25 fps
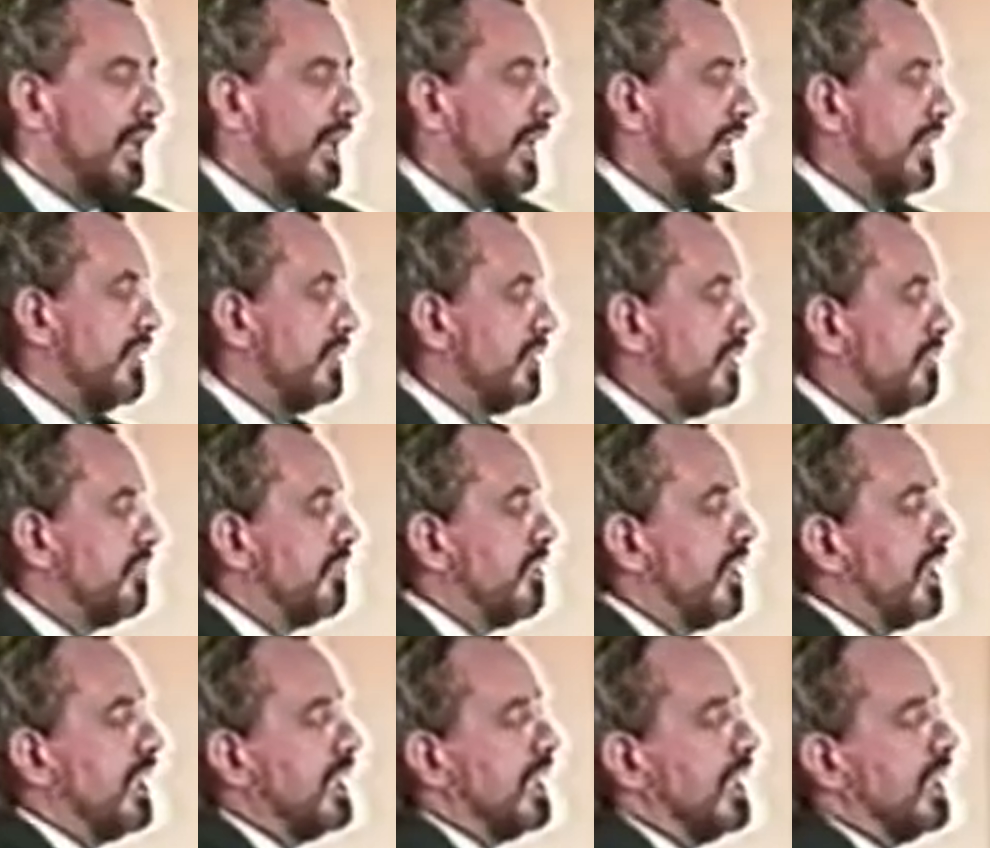And if
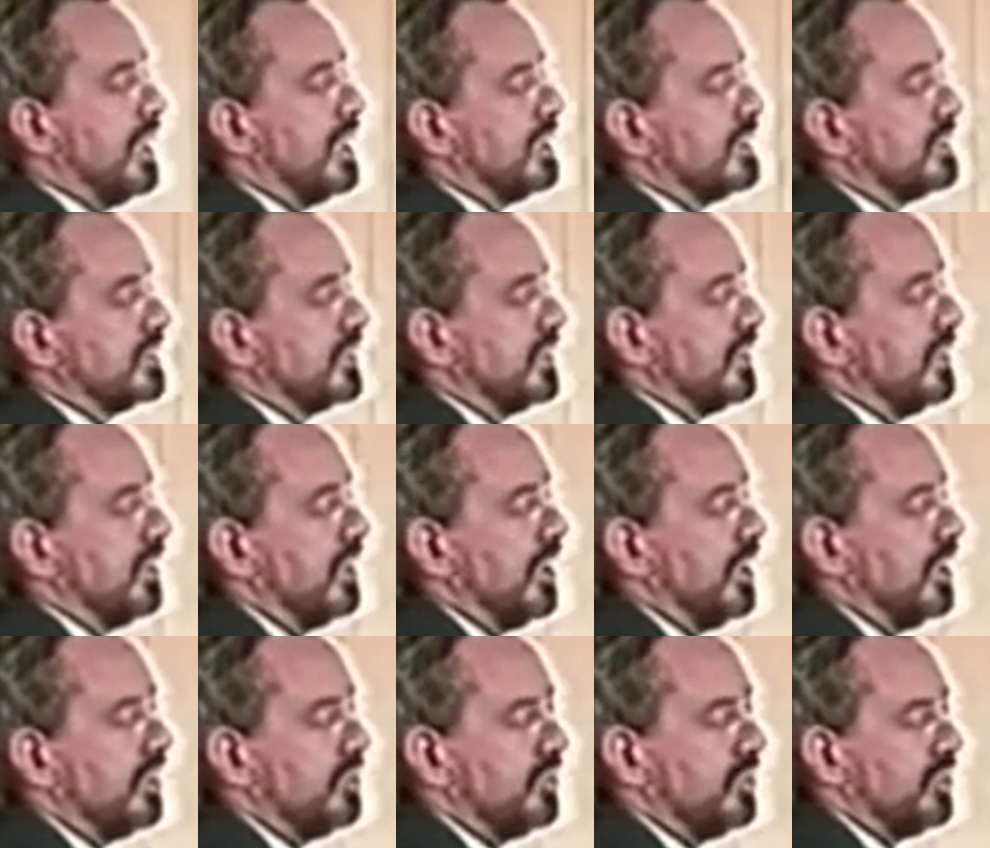I ask
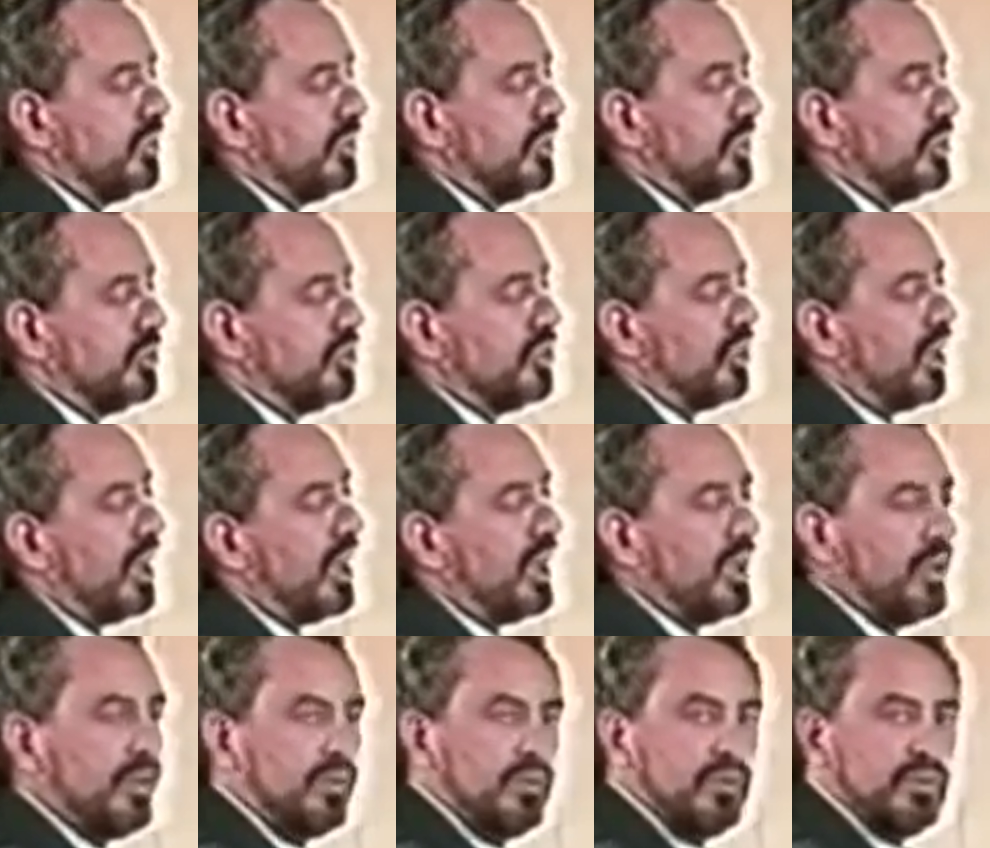to the
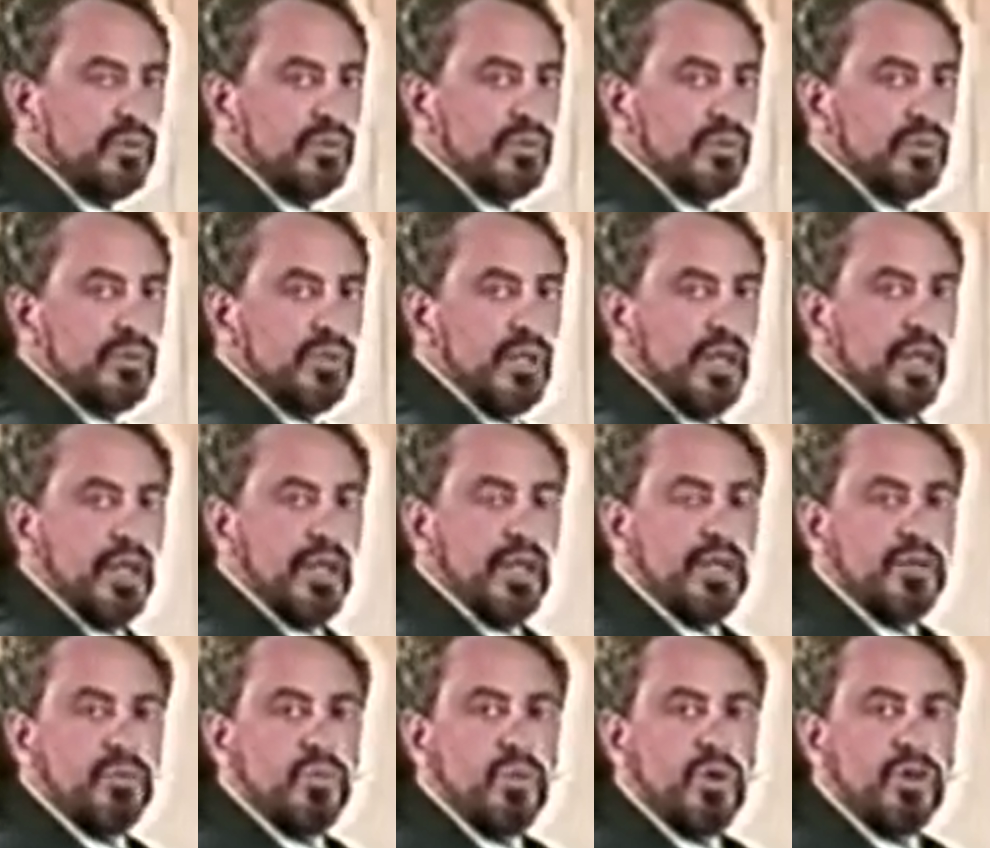child,
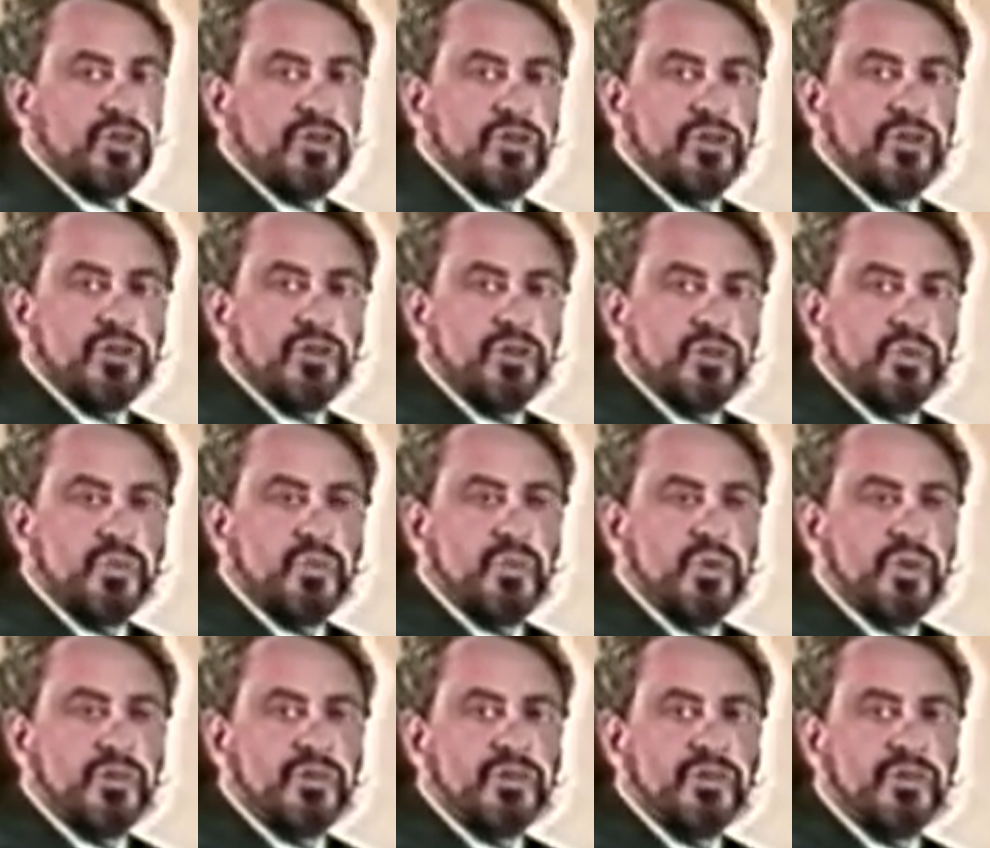and what do you
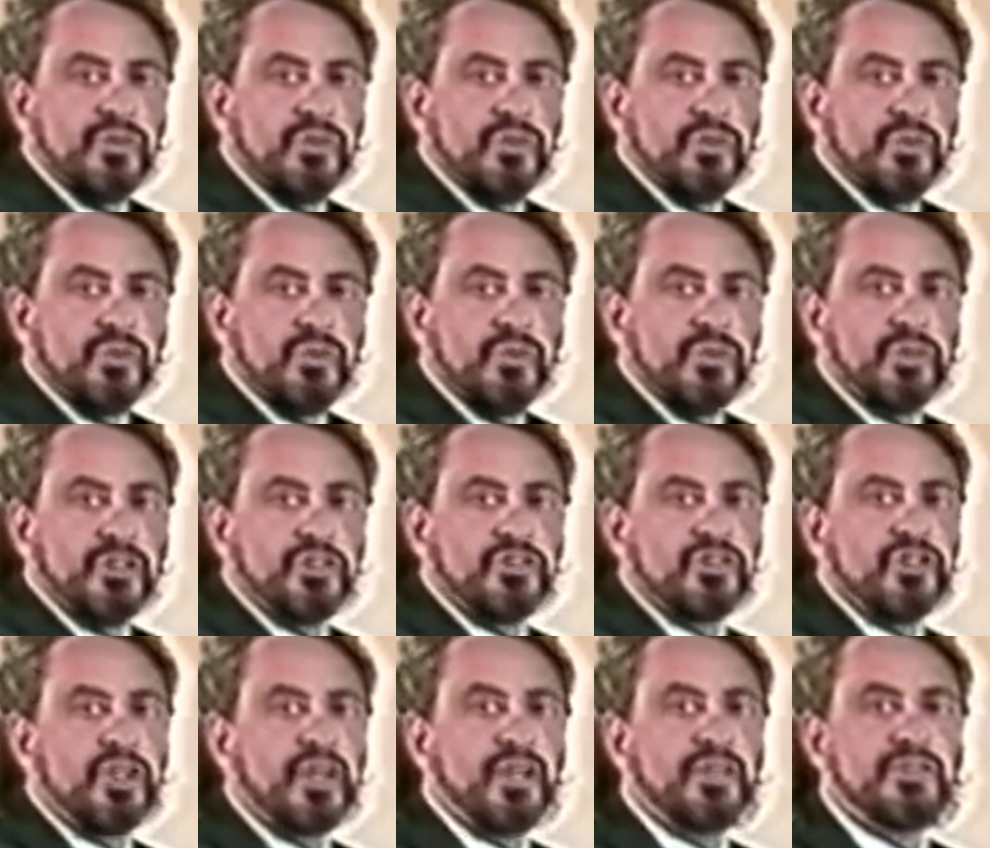want to do, and the
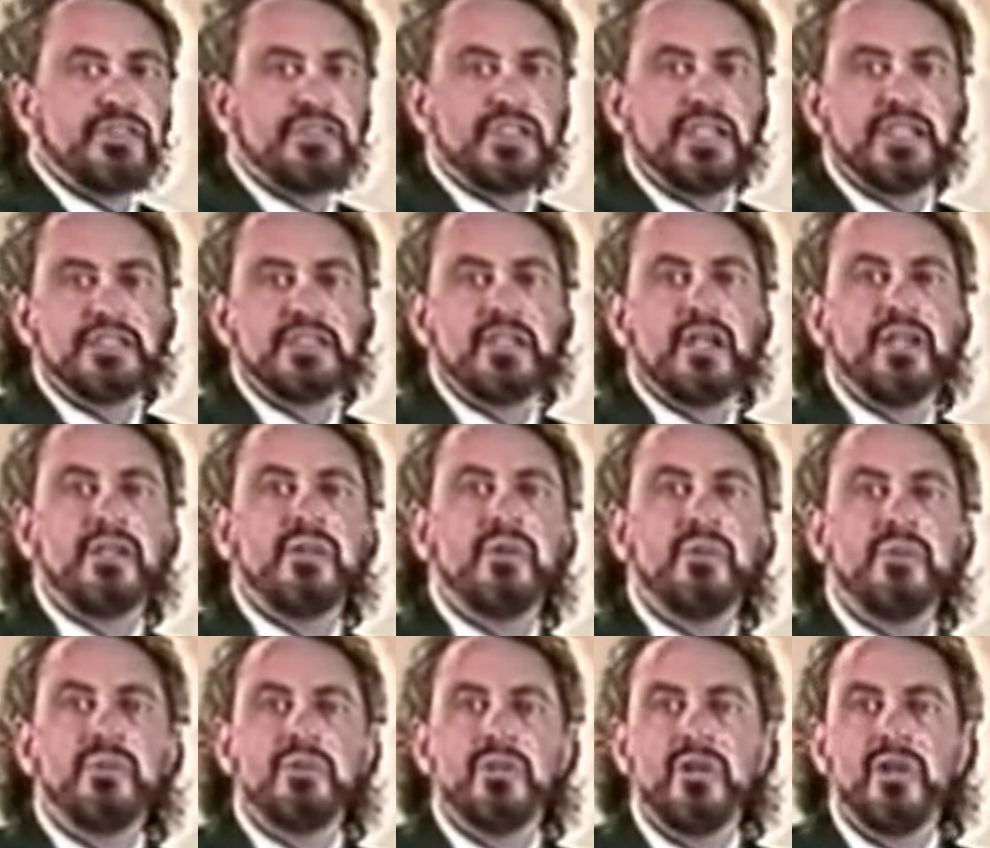child says, I
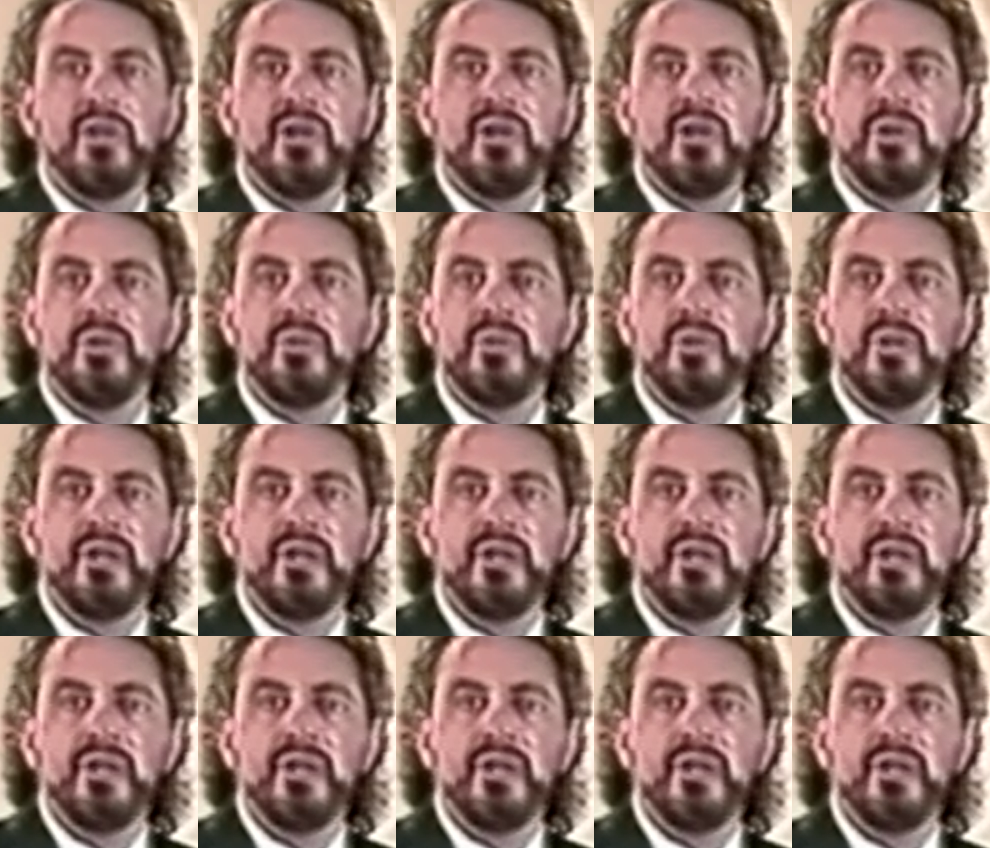don't know,